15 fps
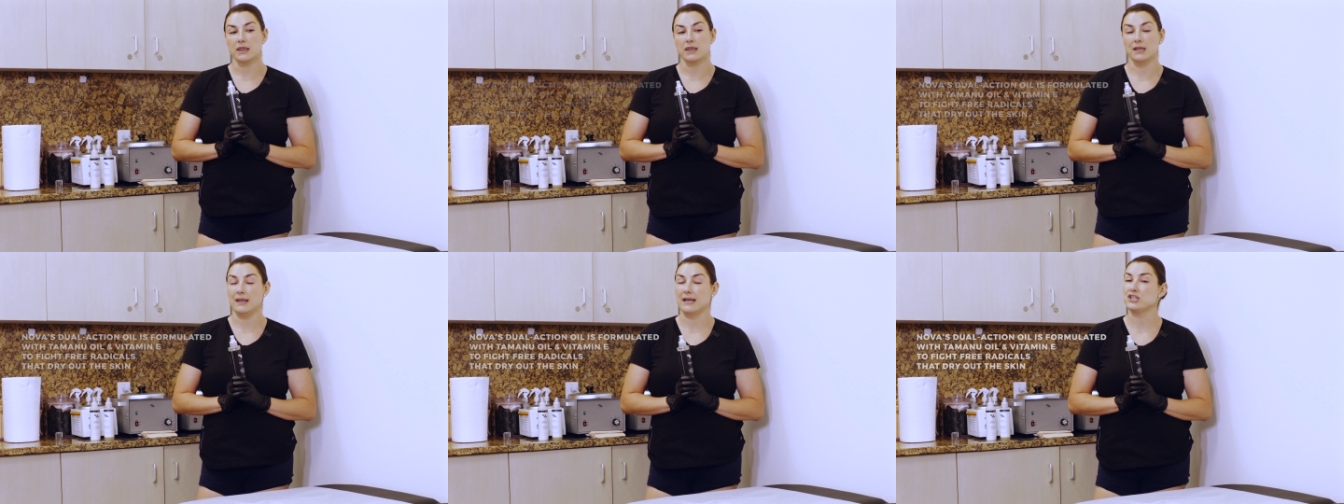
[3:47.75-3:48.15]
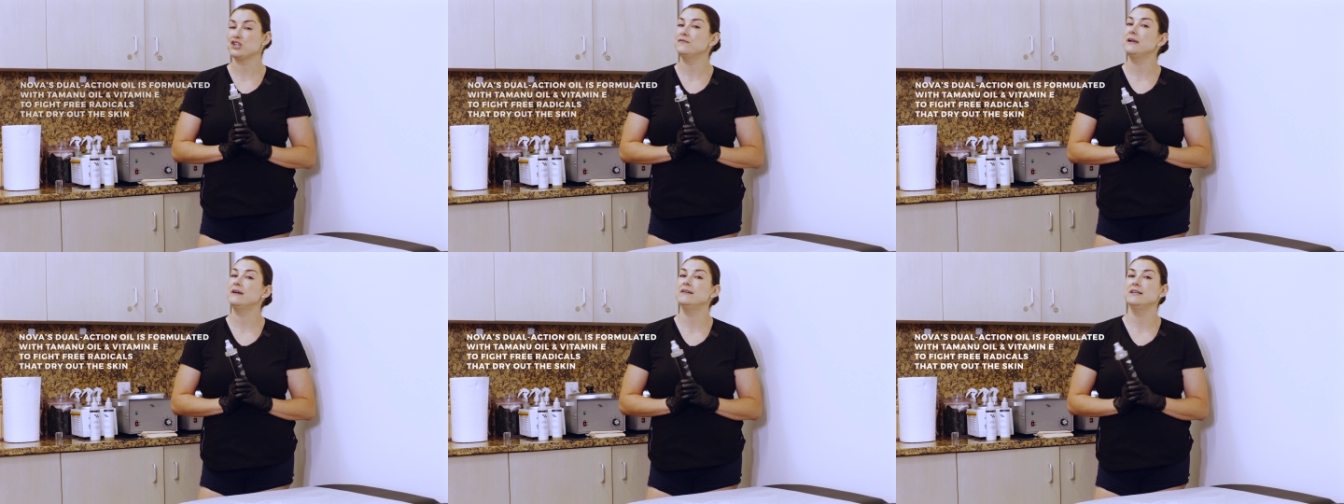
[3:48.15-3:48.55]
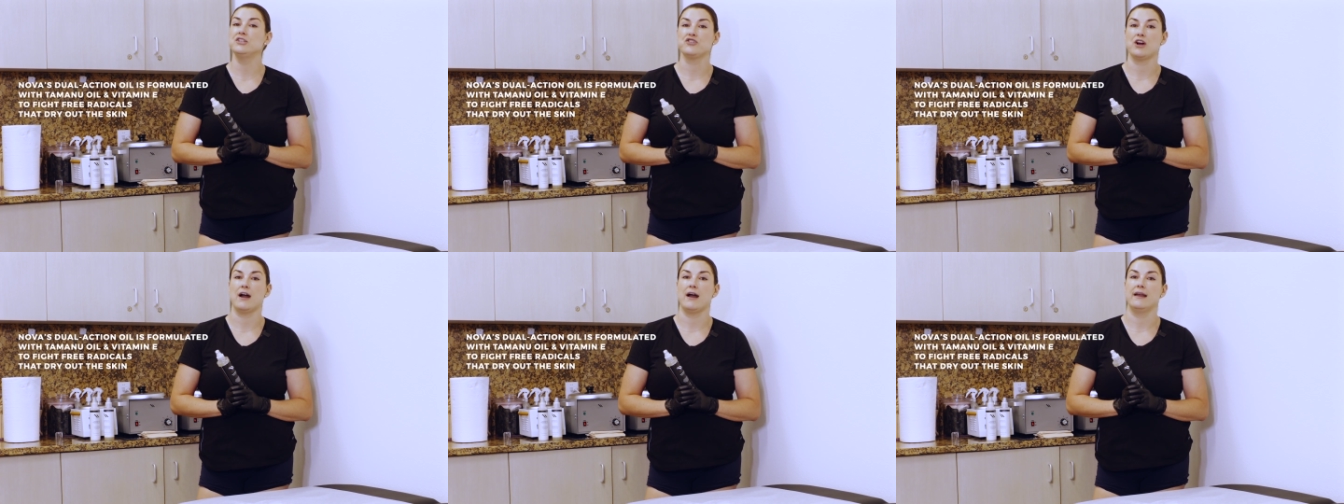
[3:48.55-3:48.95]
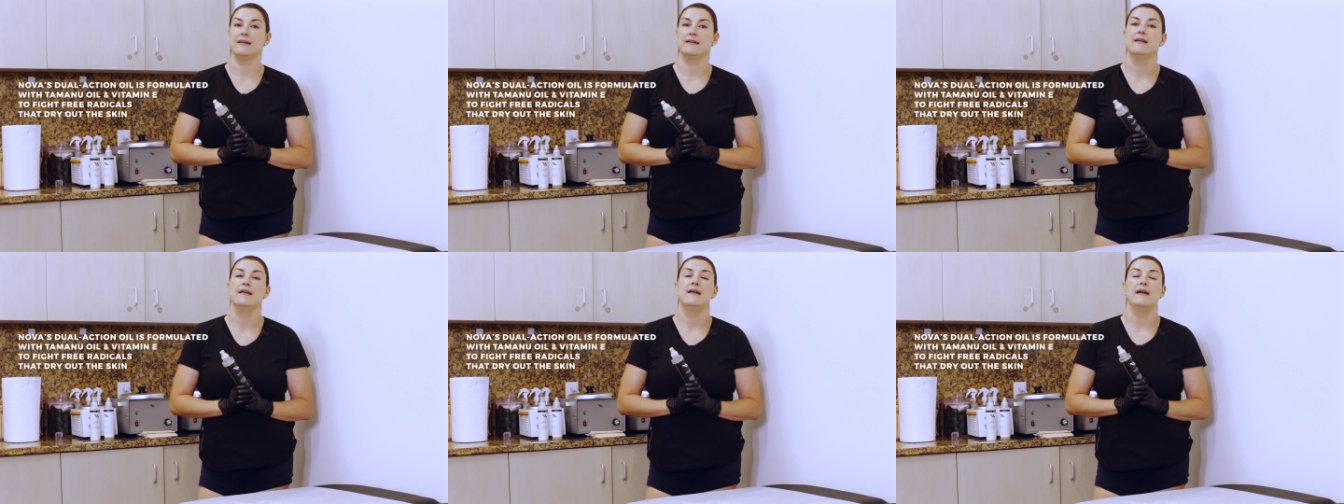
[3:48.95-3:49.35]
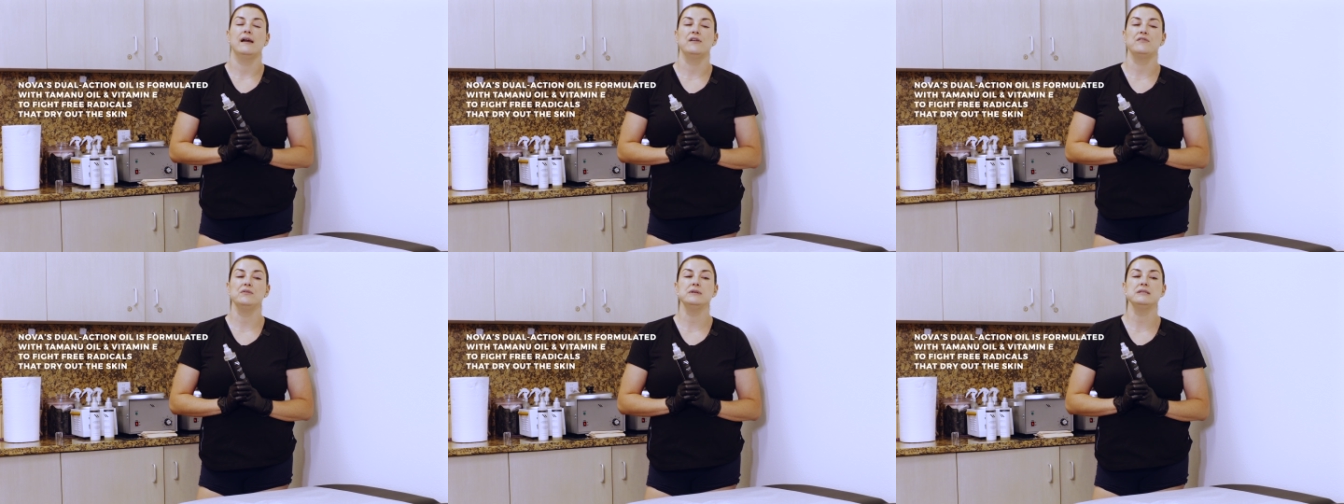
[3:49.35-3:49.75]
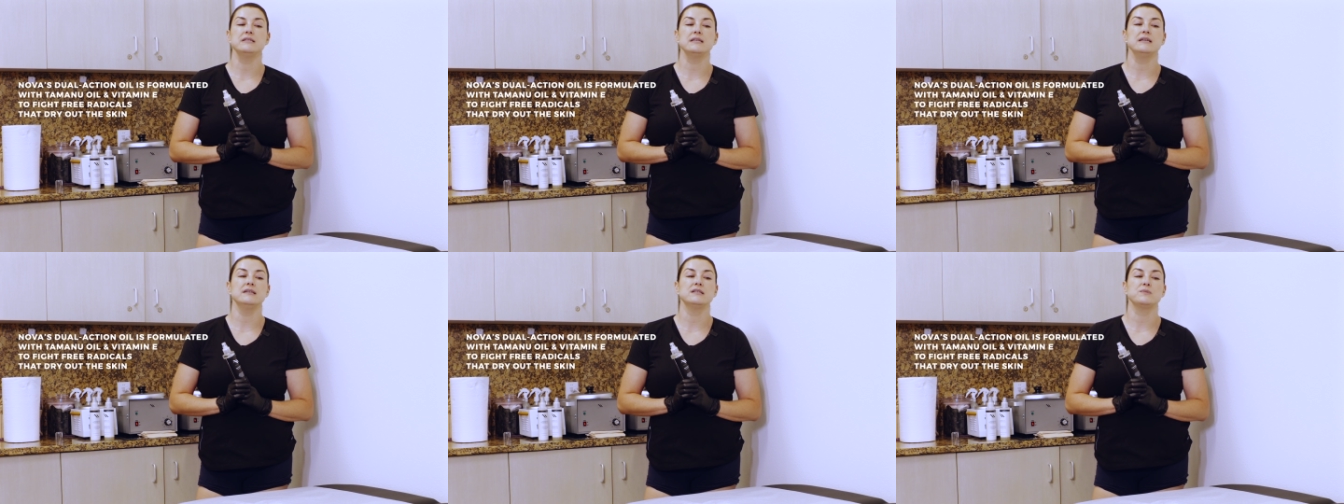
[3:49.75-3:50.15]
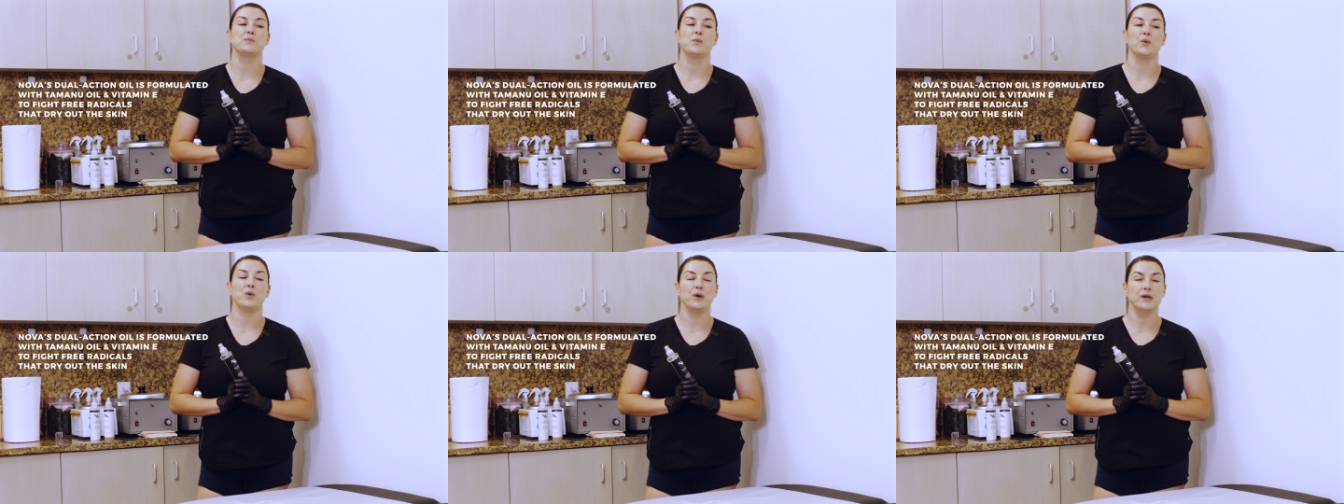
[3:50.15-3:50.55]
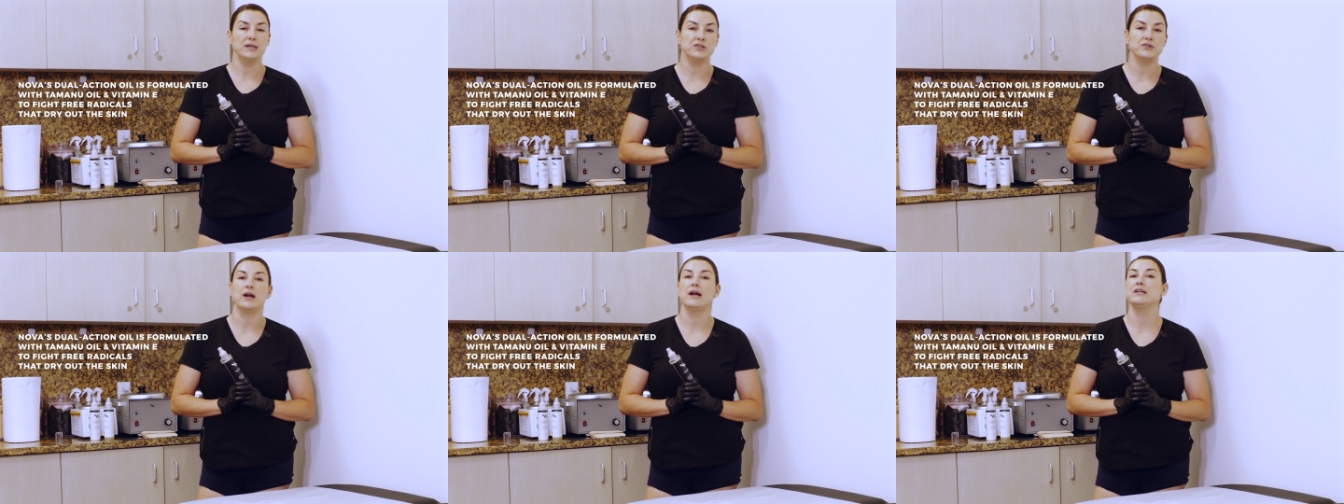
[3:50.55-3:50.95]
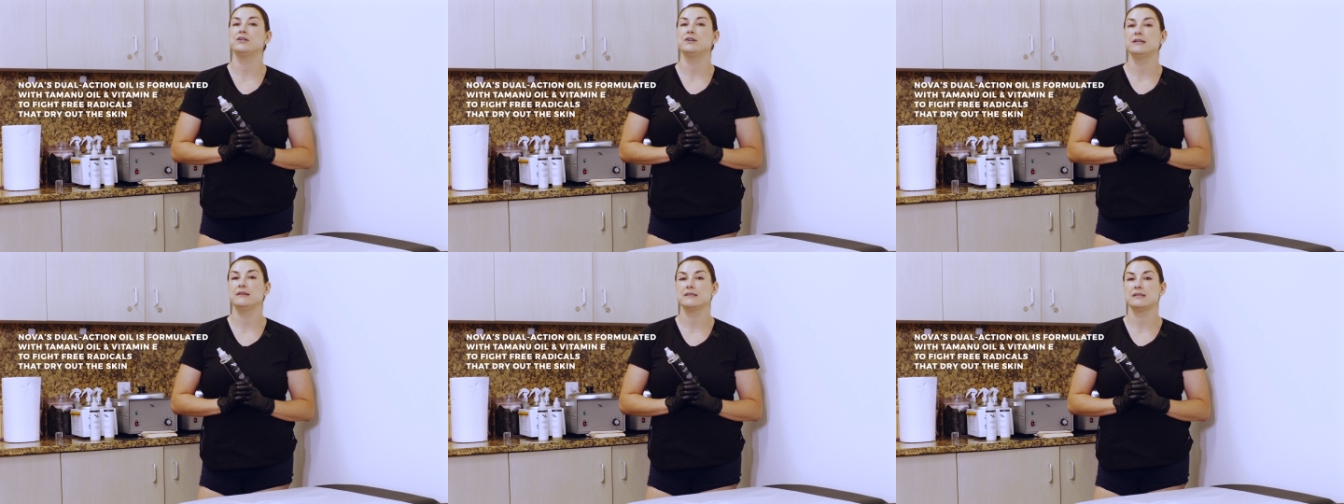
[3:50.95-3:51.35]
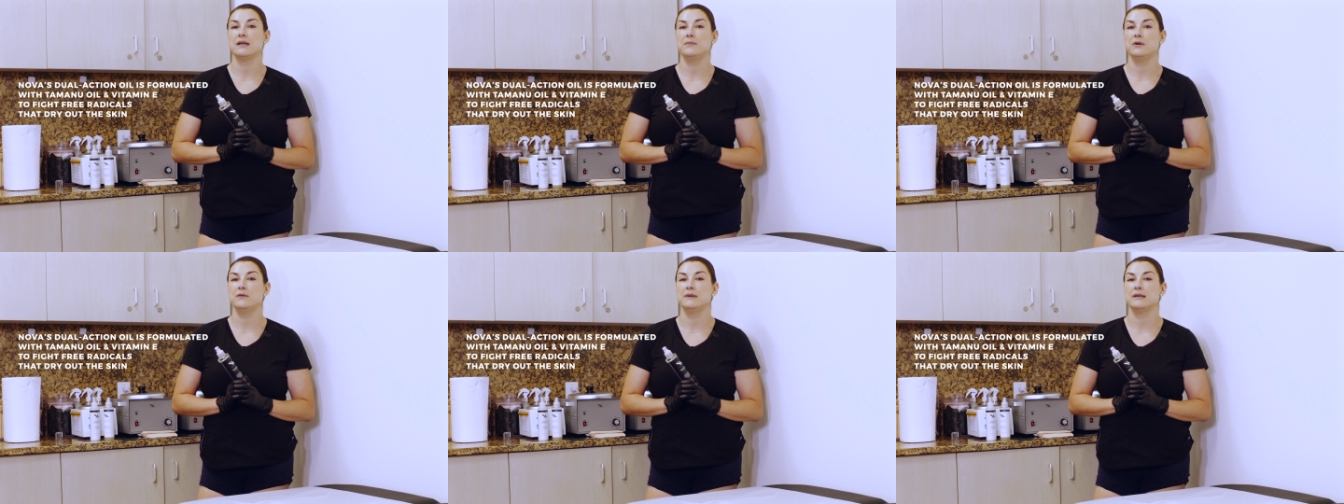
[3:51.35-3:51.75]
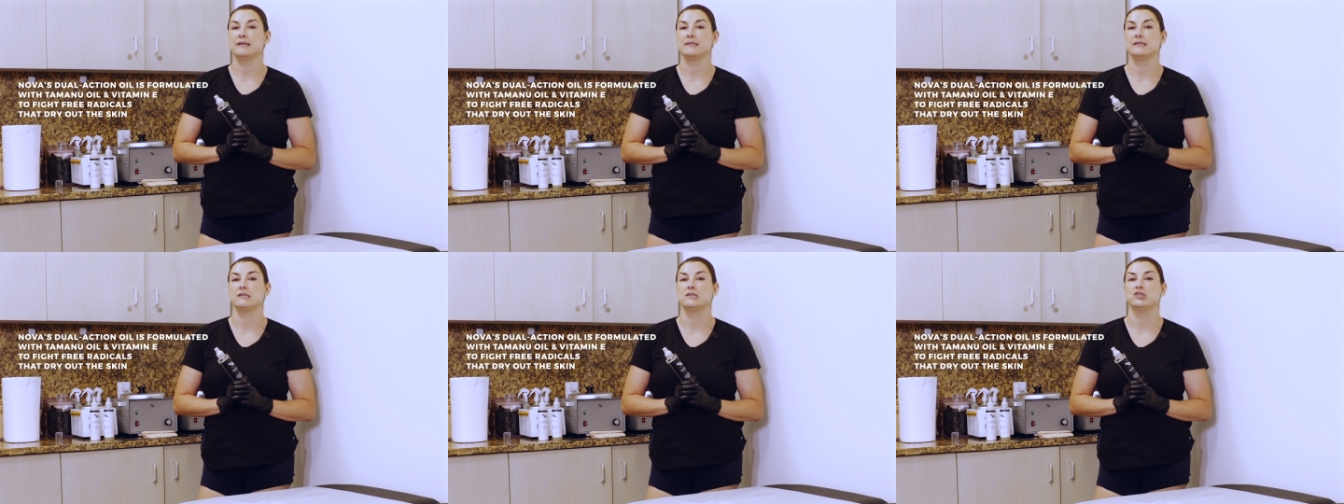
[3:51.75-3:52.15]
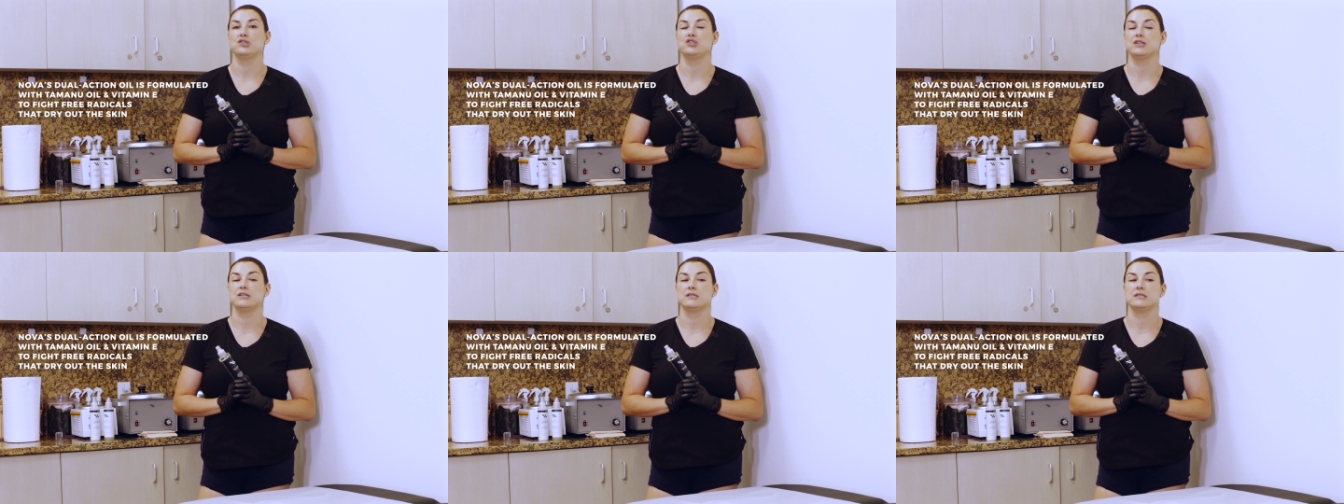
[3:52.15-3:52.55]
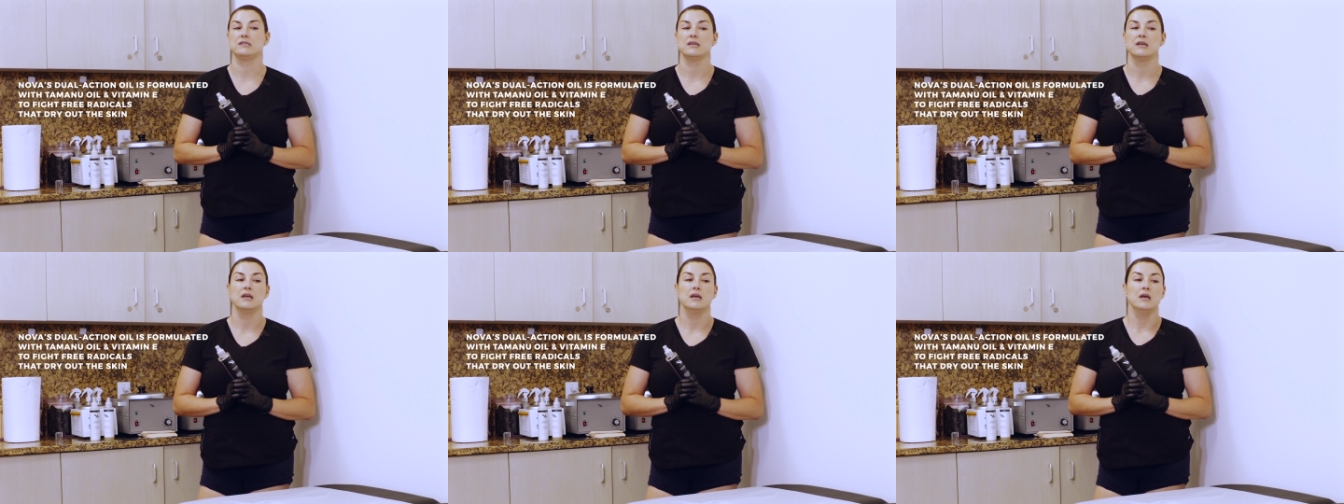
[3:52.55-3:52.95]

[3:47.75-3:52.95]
The legs are very dry. Everyone's skin is pretty dry during the summer because it's just